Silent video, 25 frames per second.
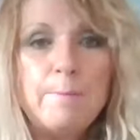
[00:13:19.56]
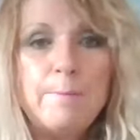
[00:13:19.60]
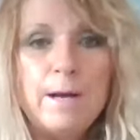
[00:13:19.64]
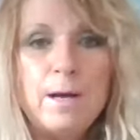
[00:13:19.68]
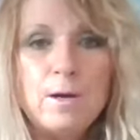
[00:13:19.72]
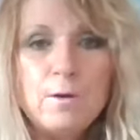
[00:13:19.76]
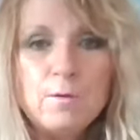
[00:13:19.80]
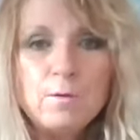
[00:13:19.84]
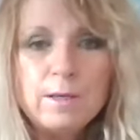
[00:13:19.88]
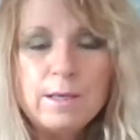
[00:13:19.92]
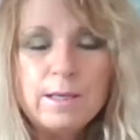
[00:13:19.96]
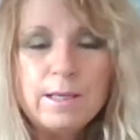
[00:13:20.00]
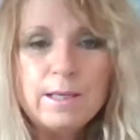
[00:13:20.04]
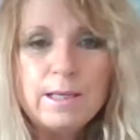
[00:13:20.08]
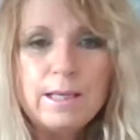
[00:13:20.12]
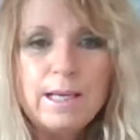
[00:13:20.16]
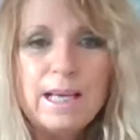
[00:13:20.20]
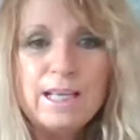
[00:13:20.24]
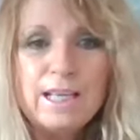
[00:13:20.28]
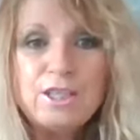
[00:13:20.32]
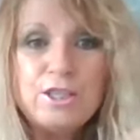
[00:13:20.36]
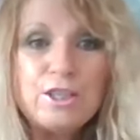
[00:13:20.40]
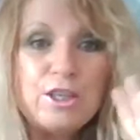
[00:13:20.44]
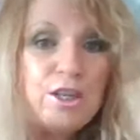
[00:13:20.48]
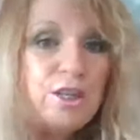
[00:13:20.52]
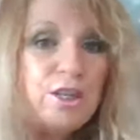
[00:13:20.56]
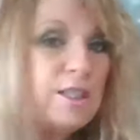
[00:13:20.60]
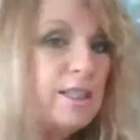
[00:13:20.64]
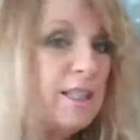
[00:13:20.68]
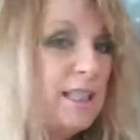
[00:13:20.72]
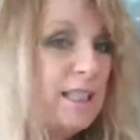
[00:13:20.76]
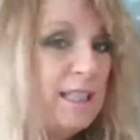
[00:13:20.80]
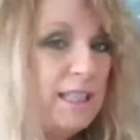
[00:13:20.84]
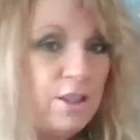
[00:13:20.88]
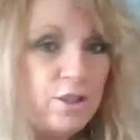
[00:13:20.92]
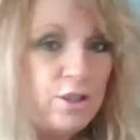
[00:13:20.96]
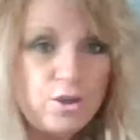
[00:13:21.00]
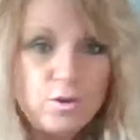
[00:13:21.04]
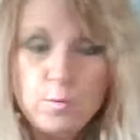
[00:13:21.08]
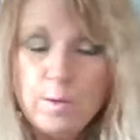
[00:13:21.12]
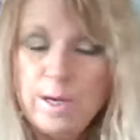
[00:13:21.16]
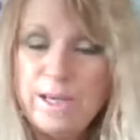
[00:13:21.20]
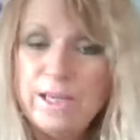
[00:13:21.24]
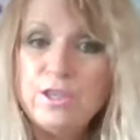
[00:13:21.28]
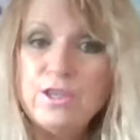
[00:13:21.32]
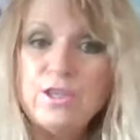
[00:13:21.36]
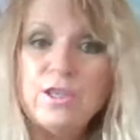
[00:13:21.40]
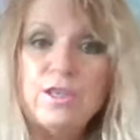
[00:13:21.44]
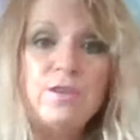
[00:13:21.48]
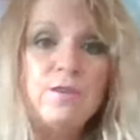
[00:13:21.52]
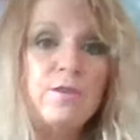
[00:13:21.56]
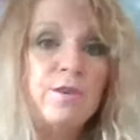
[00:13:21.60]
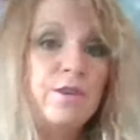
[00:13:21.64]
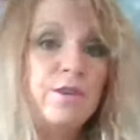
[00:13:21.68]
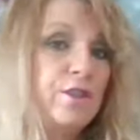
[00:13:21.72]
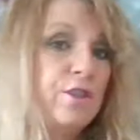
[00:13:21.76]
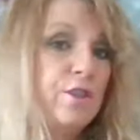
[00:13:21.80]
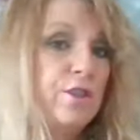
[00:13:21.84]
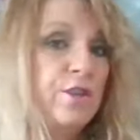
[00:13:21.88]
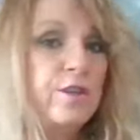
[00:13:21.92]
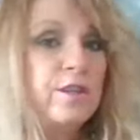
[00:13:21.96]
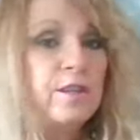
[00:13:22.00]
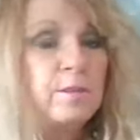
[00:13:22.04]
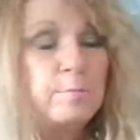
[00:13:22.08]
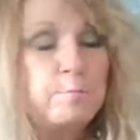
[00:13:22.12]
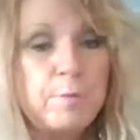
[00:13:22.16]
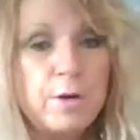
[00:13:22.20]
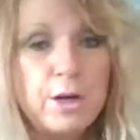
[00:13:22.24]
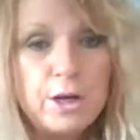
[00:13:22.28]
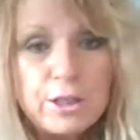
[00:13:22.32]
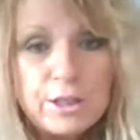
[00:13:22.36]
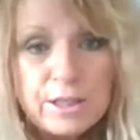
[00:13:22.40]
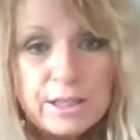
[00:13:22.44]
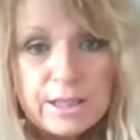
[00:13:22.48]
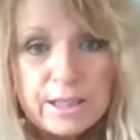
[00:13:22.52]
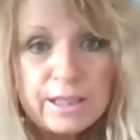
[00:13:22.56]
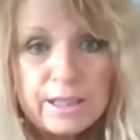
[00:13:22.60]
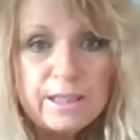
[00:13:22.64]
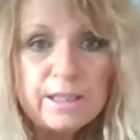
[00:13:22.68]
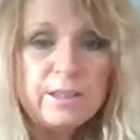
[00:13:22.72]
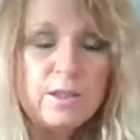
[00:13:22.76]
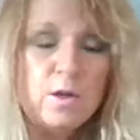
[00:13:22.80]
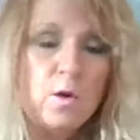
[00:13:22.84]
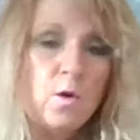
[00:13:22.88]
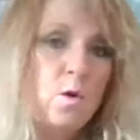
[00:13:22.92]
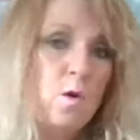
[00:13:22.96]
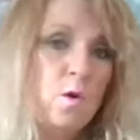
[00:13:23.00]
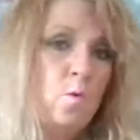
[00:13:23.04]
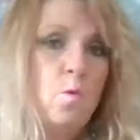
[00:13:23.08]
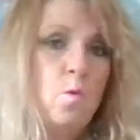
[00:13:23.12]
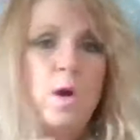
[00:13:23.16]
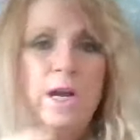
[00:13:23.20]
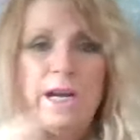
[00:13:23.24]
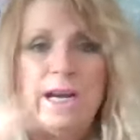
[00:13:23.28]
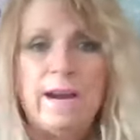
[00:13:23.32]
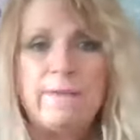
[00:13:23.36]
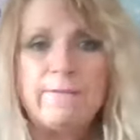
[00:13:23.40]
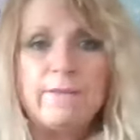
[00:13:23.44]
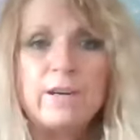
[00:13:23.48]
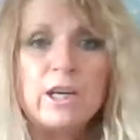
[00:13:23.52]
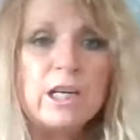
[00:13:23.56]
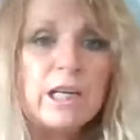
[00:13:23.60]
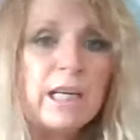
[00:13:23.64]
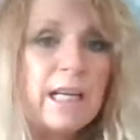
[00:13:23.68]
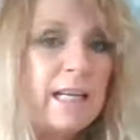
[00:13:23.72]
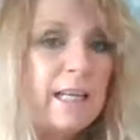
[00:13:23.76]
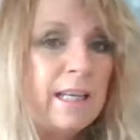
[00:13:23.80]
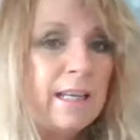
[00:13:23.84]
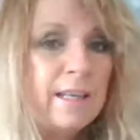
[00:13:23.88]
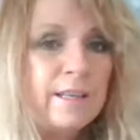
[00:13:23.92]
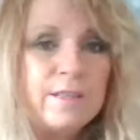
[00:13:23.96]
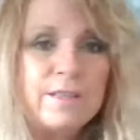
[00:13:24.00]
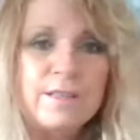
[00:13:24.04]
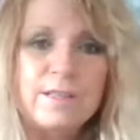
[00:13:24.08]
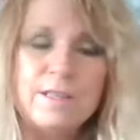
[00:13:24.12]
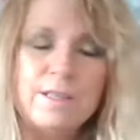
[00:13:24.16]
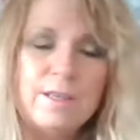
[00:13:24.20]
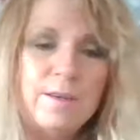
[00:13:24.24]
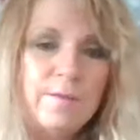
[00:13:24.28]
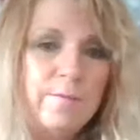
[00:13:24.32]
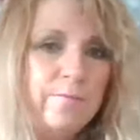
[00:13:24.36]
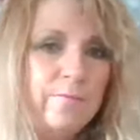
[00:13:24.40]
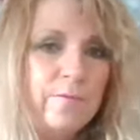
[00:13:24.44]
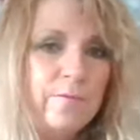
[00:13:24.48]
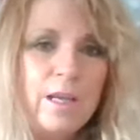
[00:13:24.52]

about a certain situation or a certain person or whatever it is.